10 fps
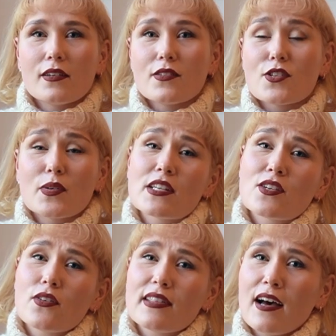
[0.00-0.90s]
So it's
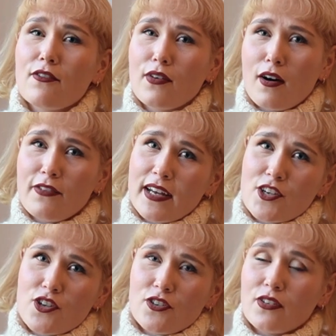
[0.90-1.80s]
not that
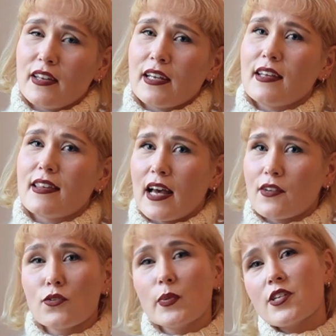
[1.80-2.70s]
far-fetched to think
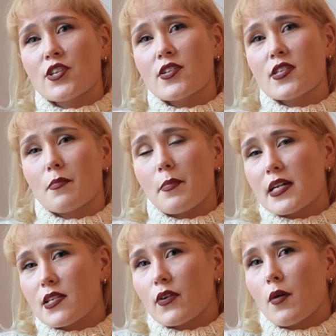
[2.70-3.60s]
that Norwegians
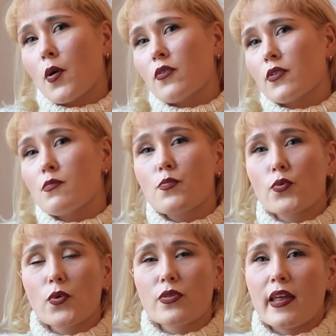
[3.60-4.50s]
might have come over,
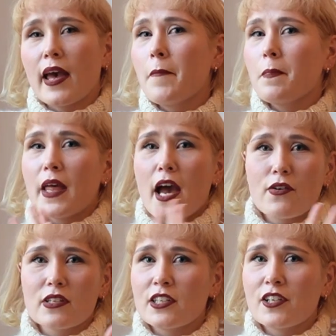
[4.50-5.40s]
brought their
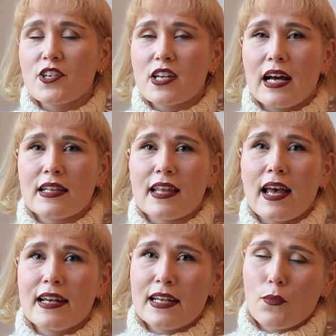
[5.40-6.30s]
heritage and
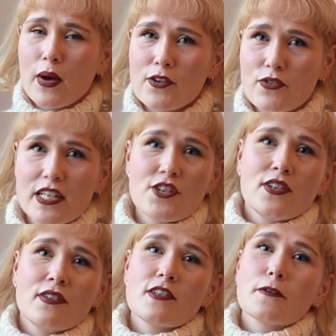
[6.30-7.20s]
their knitwear
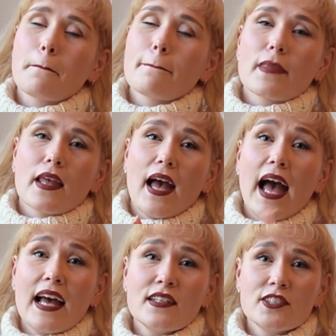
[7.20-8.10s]
traditions
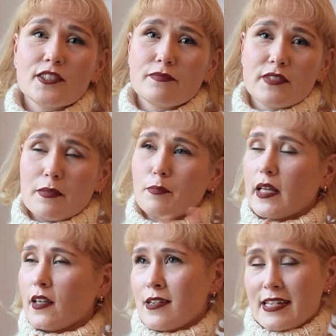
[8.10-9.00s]
and simply
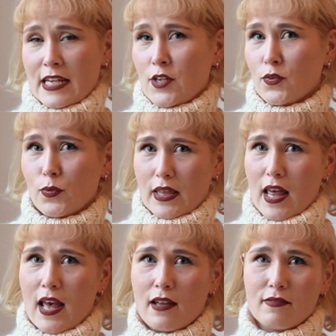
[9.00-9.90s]
continued with
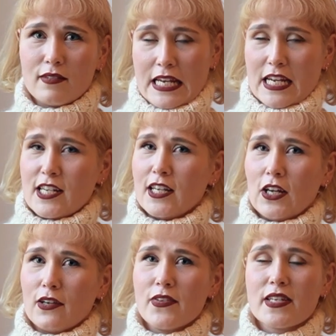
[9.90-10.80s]
their knitting
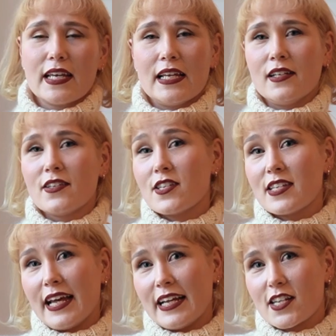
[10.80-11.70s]
lives in the
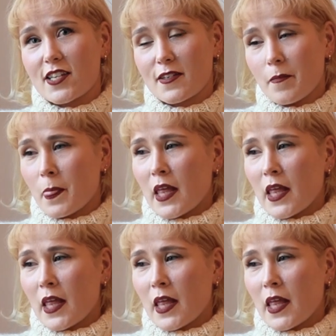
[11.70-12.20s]
States.